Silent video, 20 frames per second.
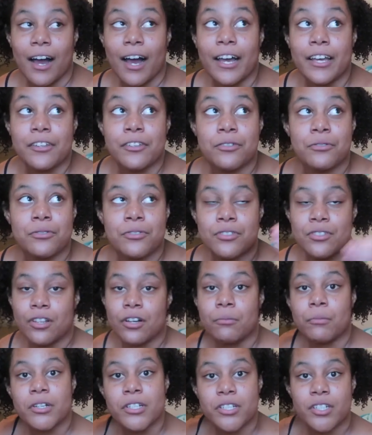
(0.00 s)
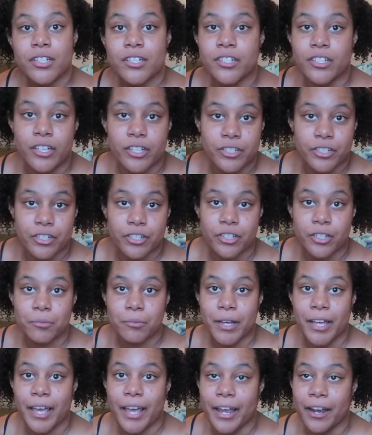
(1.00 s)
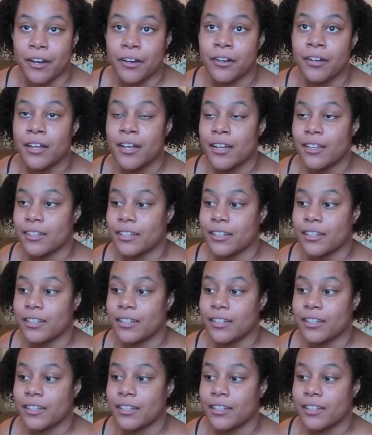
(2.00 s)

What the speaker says: I use so much conditioner in my hair